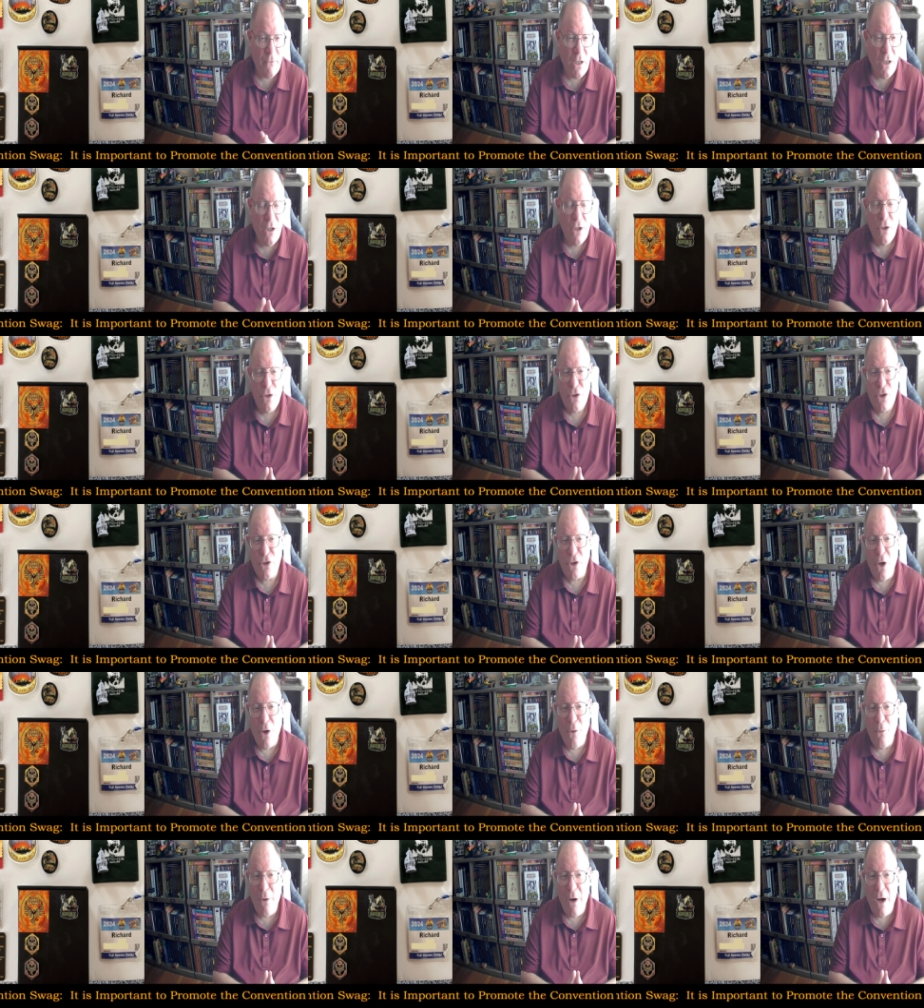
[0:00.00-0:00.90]

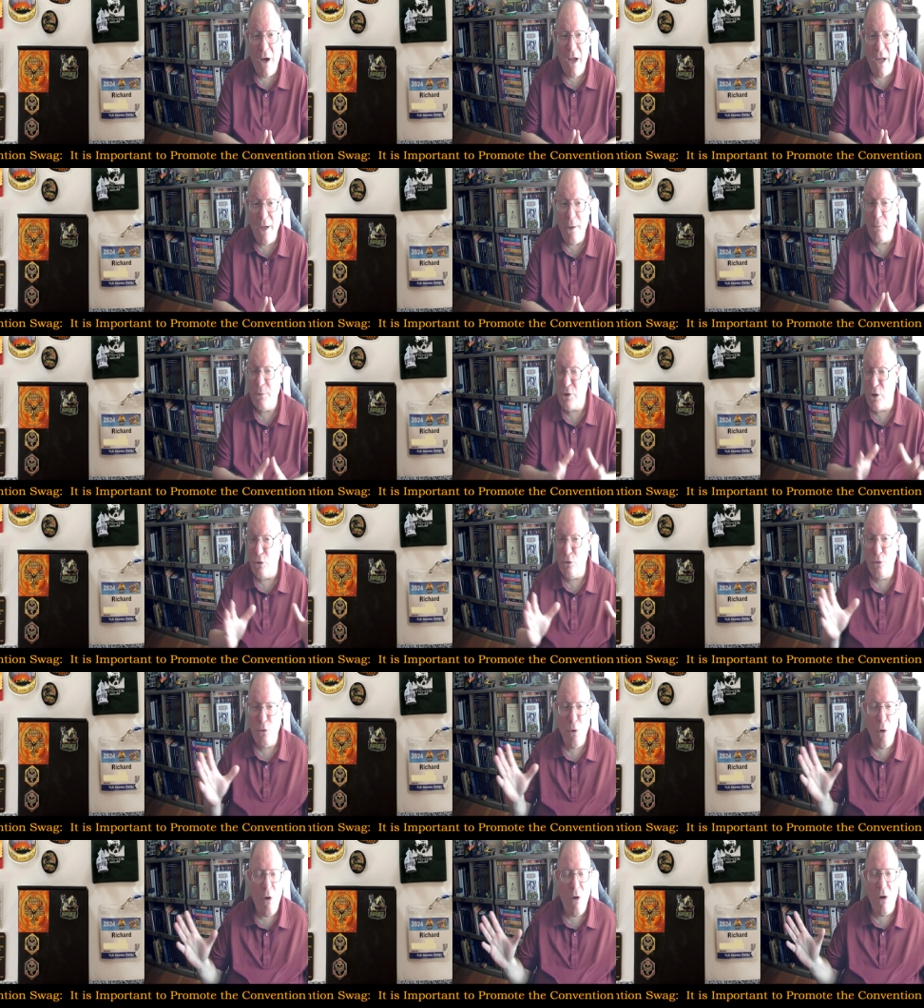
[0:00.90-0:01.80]
So it was a
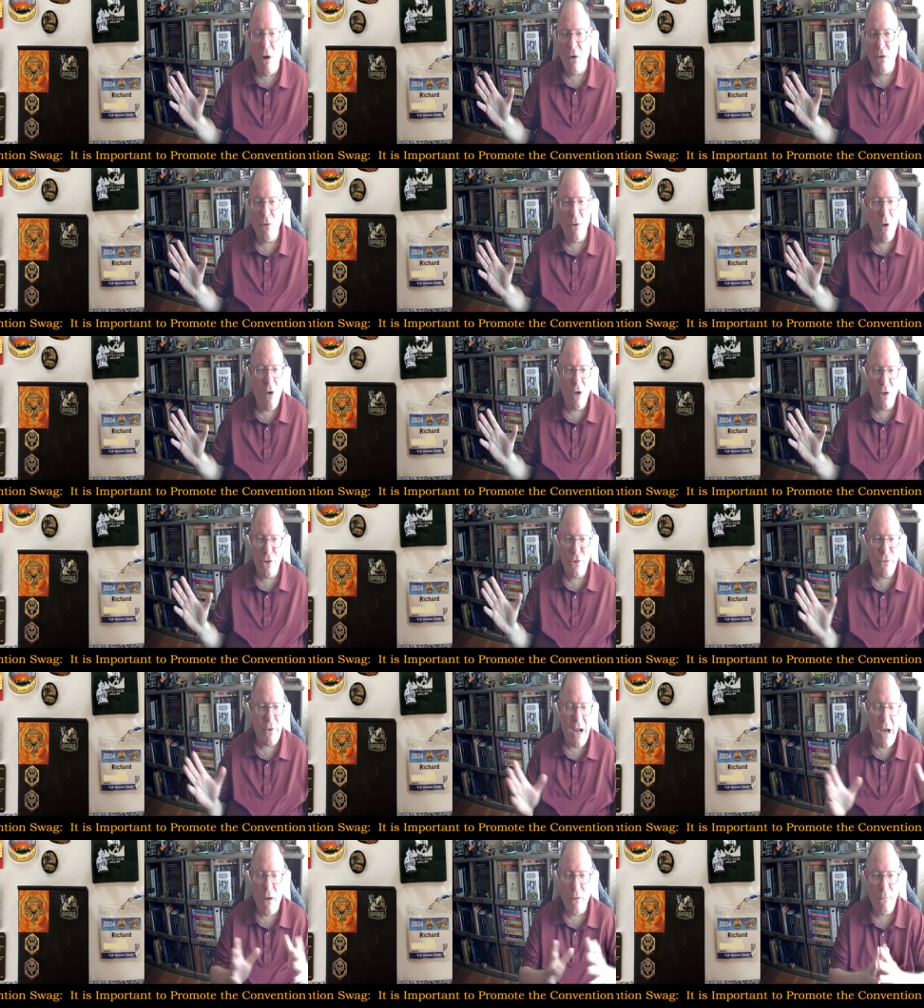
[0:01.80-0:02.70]
long, long
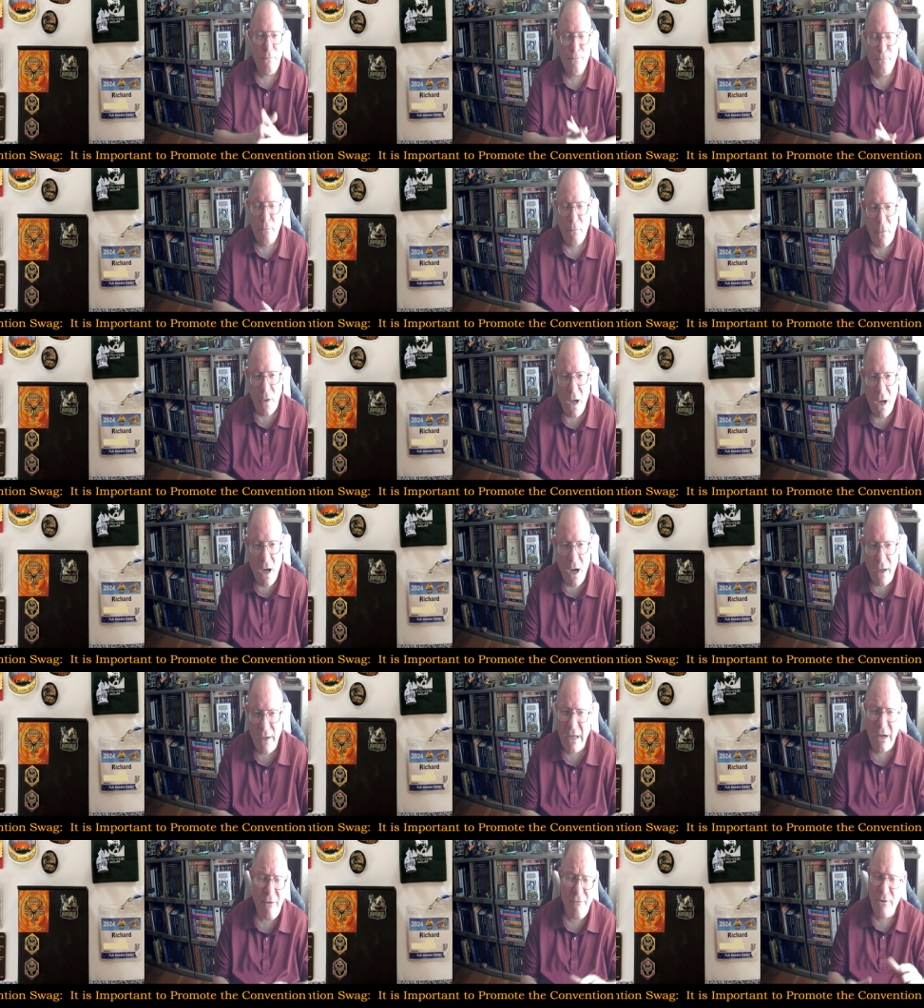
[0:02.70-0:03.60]
drought. Now
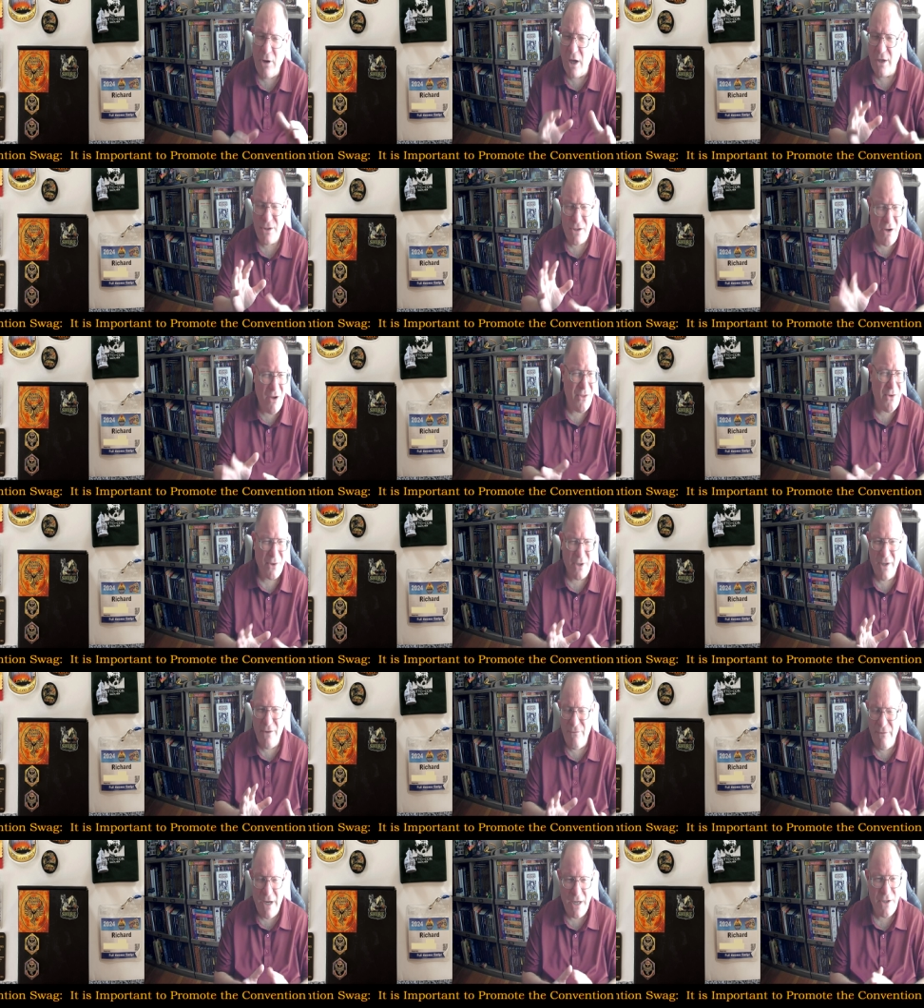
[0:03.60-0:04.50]
I've gone to other
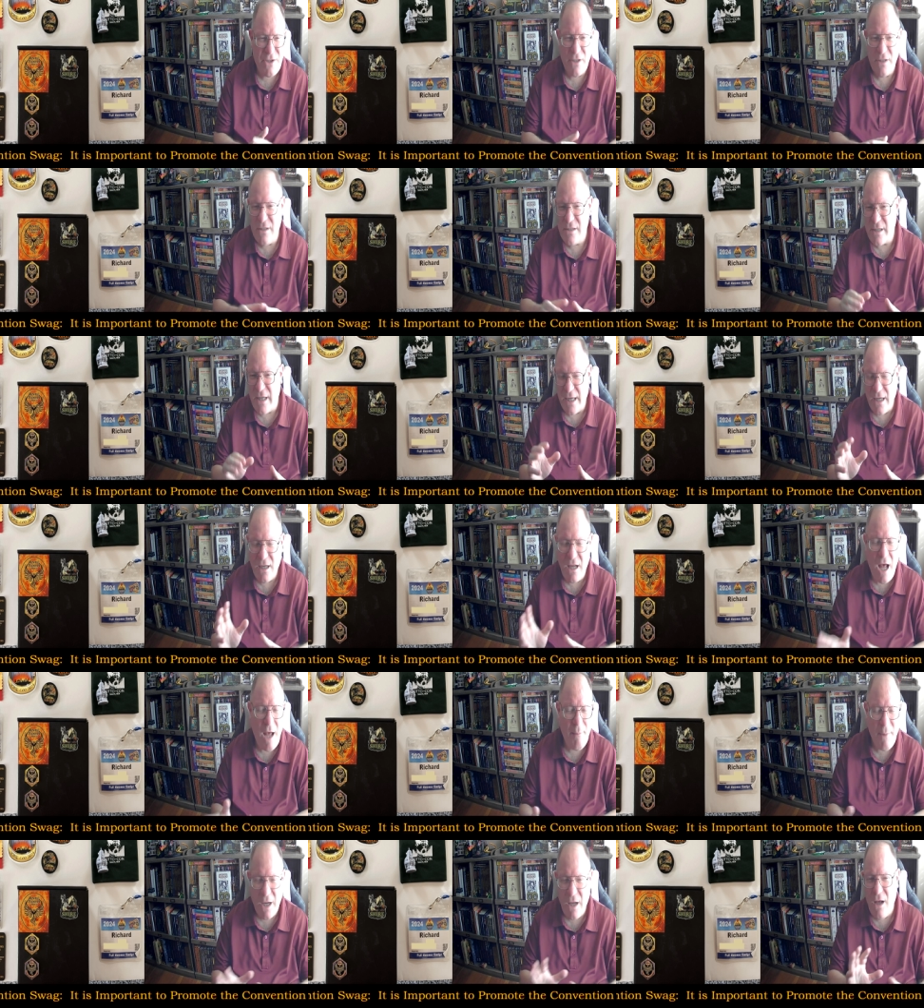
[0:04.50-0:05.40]
conventions like
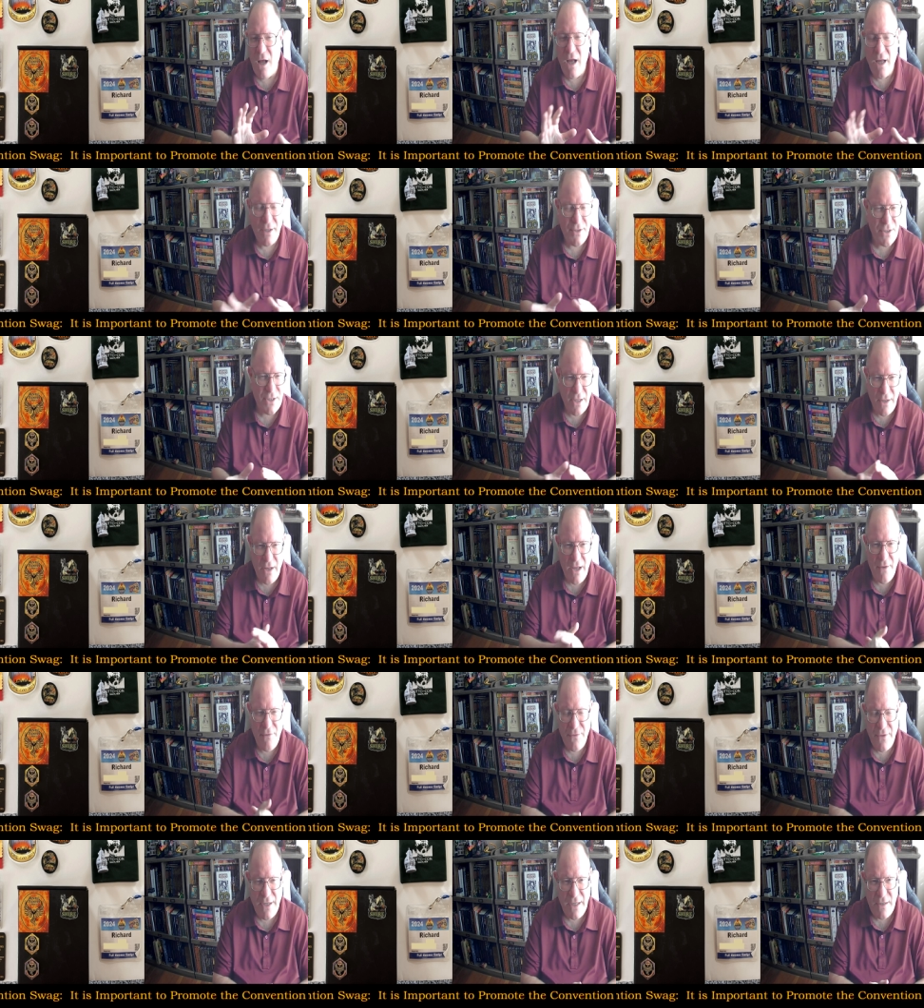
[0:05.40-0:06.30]
Comic-Cons
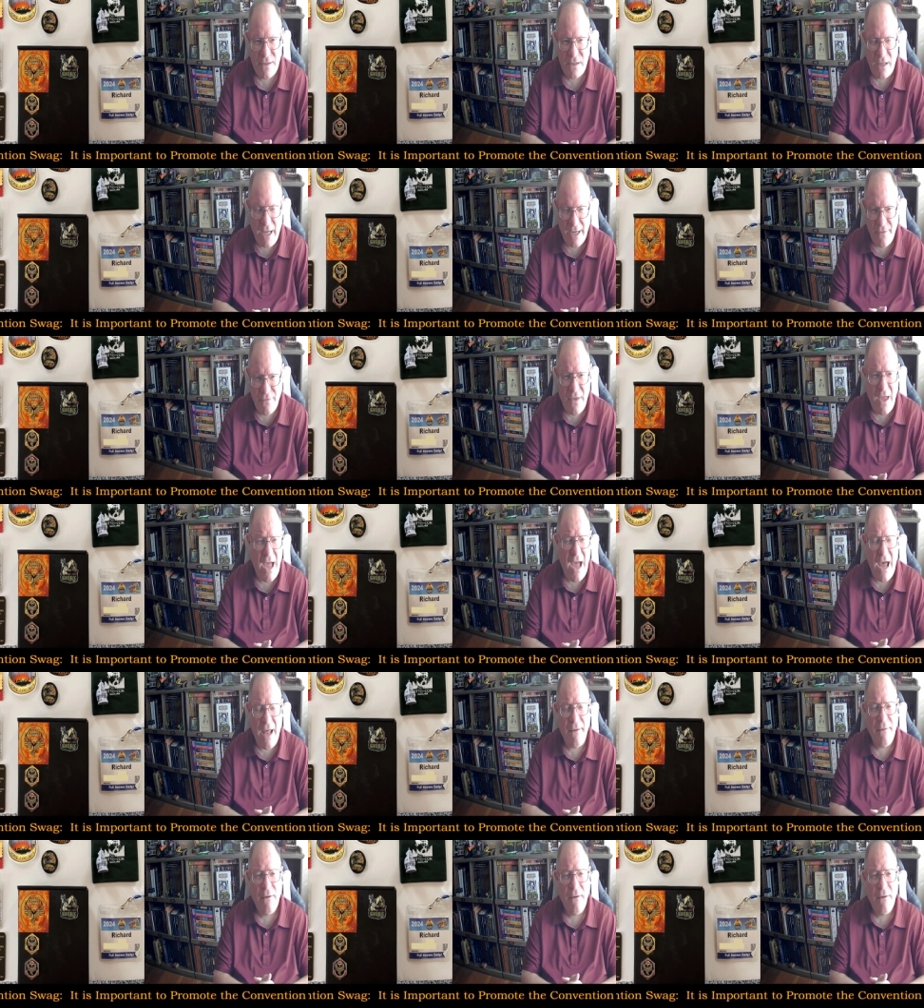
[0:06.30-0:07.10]
and things like that,